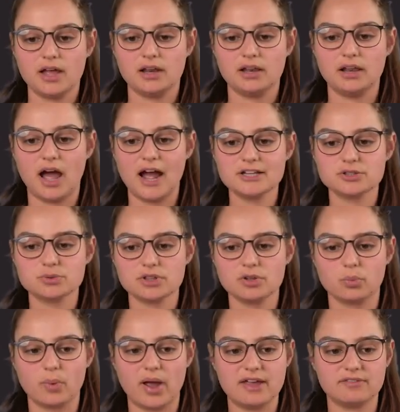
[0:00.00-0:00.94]
Light with
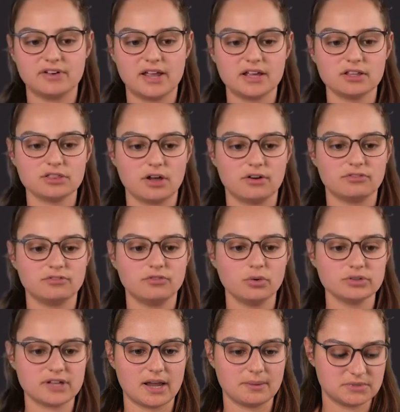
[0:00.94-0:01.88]
a wavelength of
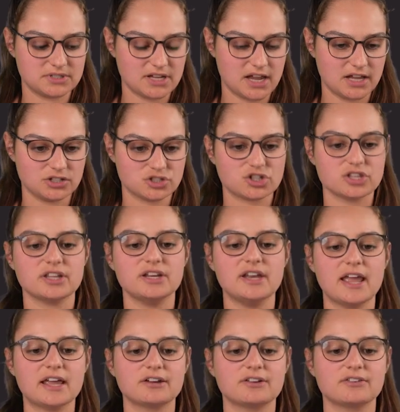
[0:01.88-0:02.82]
4 times 10 to the
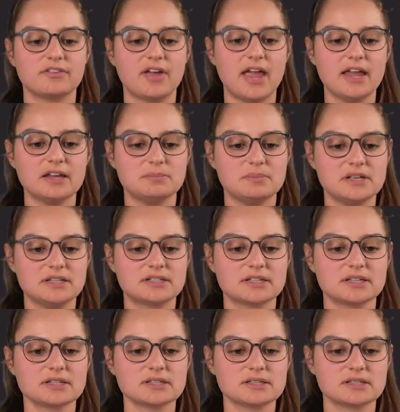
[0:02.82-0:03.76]
negative 8
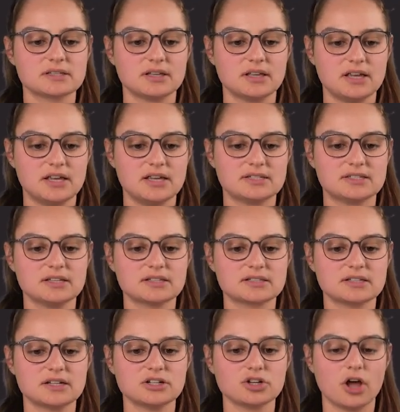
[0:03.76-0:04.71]
meters is
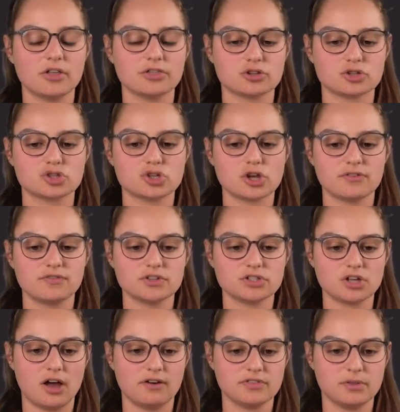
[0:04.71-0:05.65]
incident on the surface
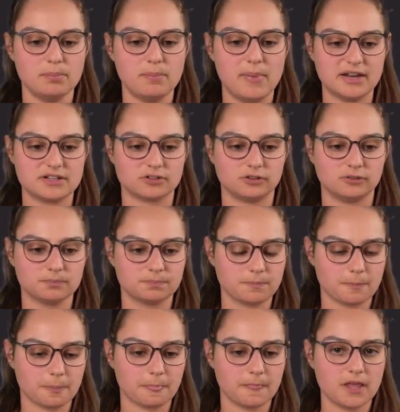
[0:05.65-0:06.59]
of the metal.
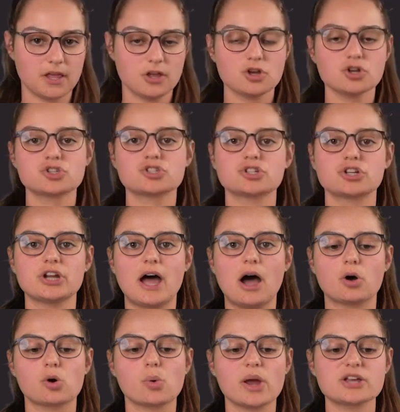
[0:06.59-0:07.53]
So
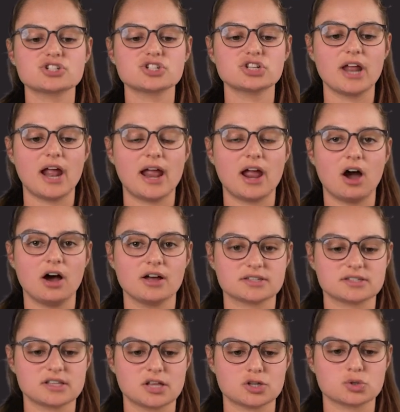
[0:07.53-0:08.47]
now question A
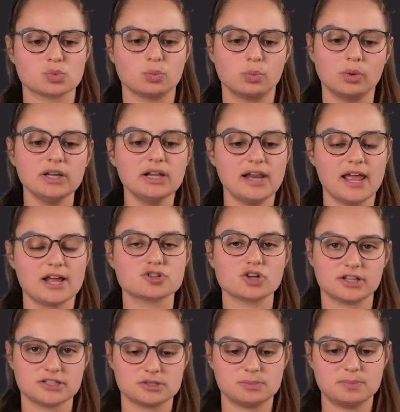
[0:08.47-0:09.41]
asks us, will
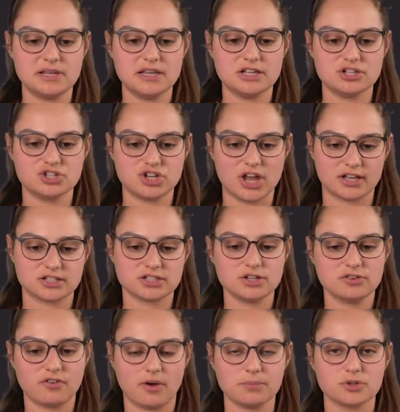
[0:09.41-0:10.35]
electrons be
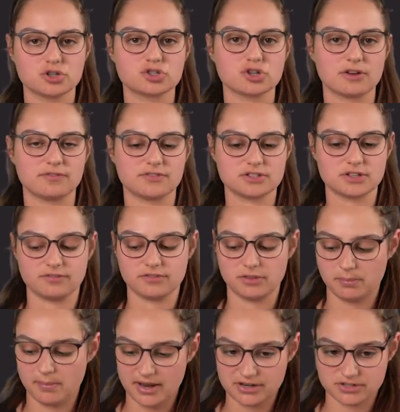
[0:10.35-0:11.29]
ejected from the surface of
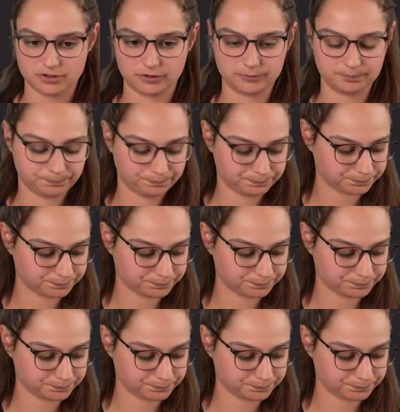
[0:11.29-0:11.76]
the metal?